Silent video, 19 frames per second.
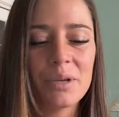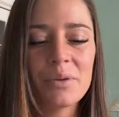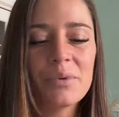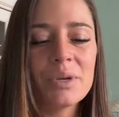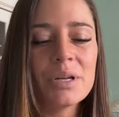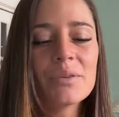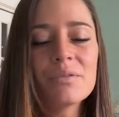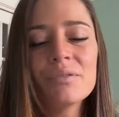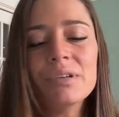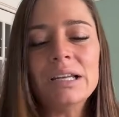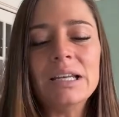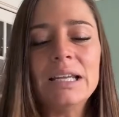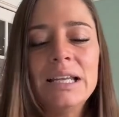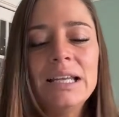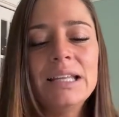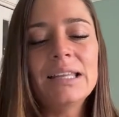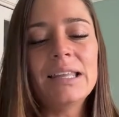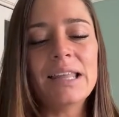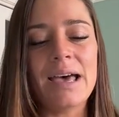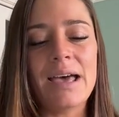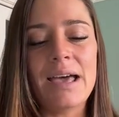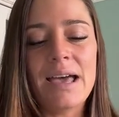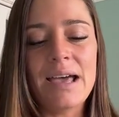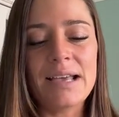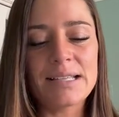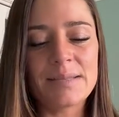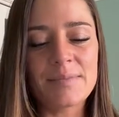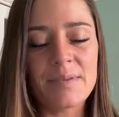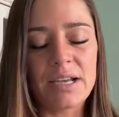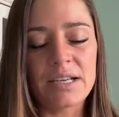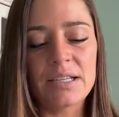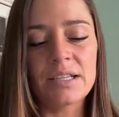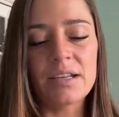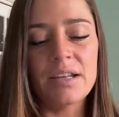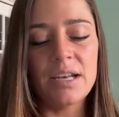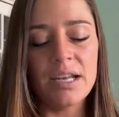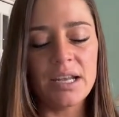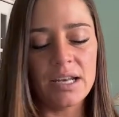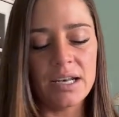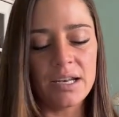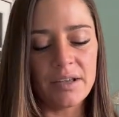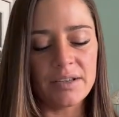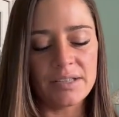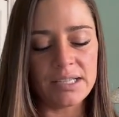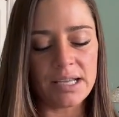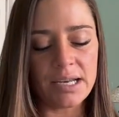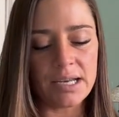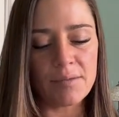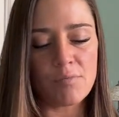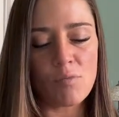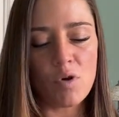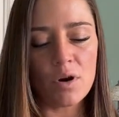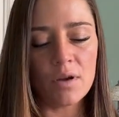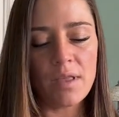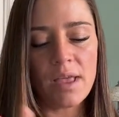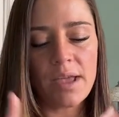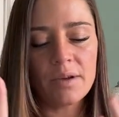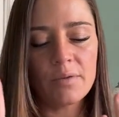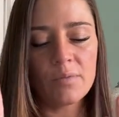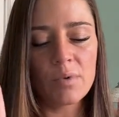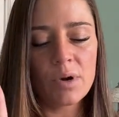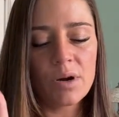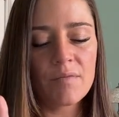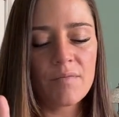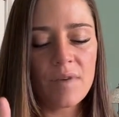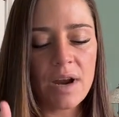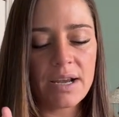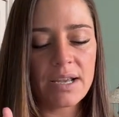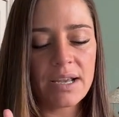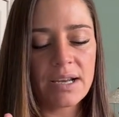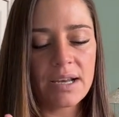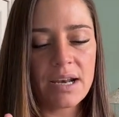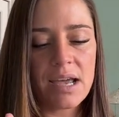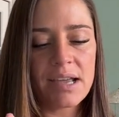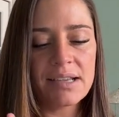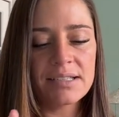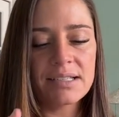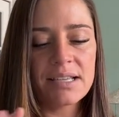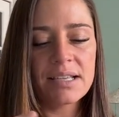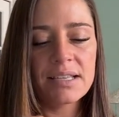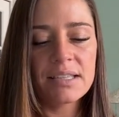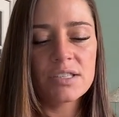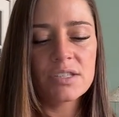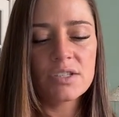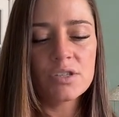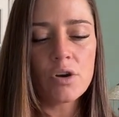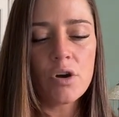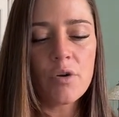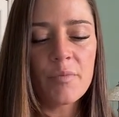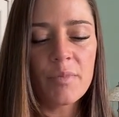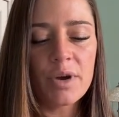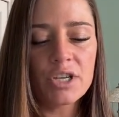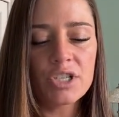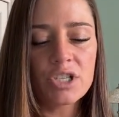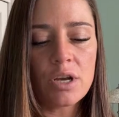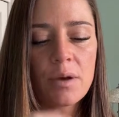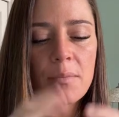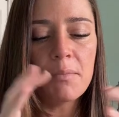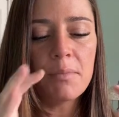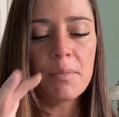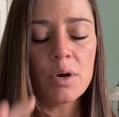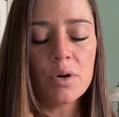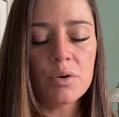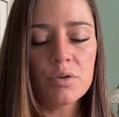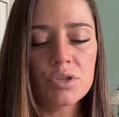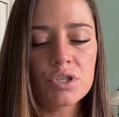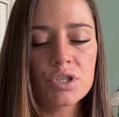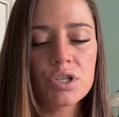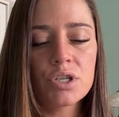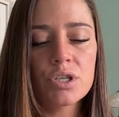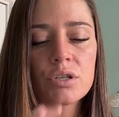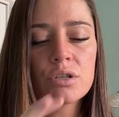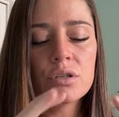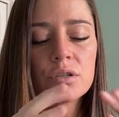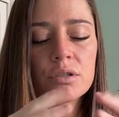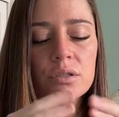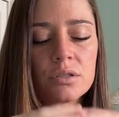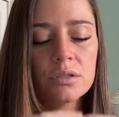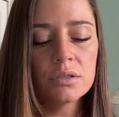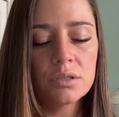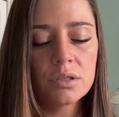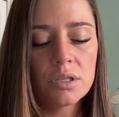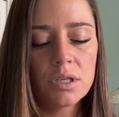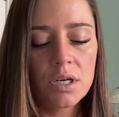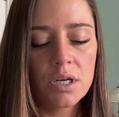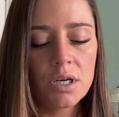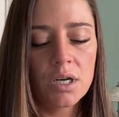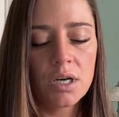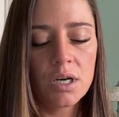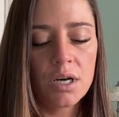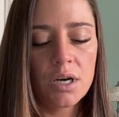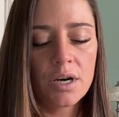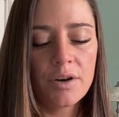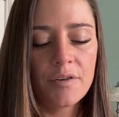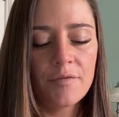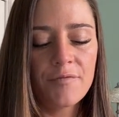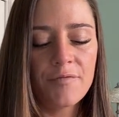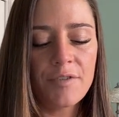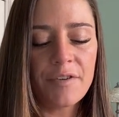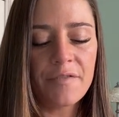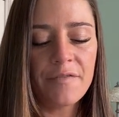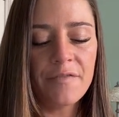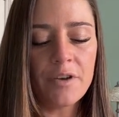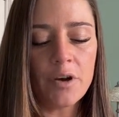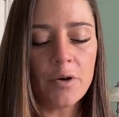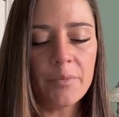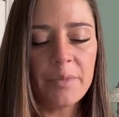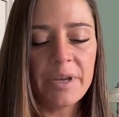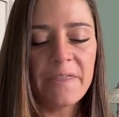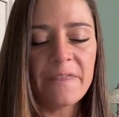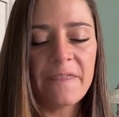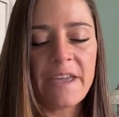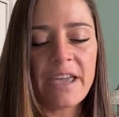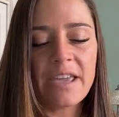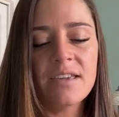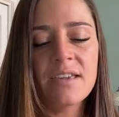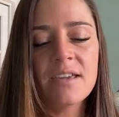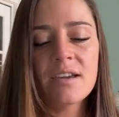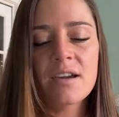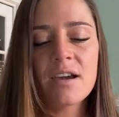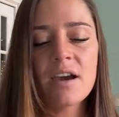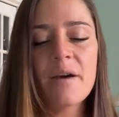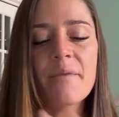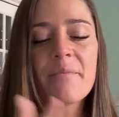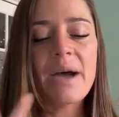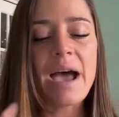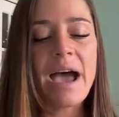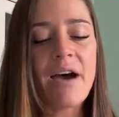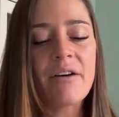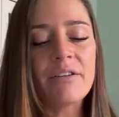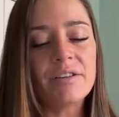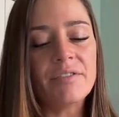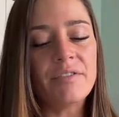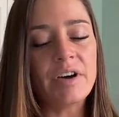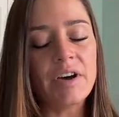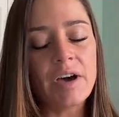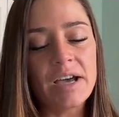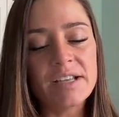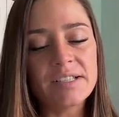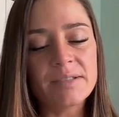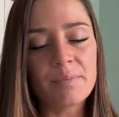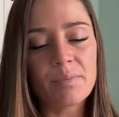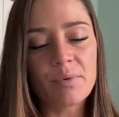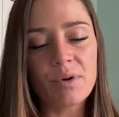Like we don't need that aspect in us anymore. Like we're recognizing so much emotional fulfillment that can come out of us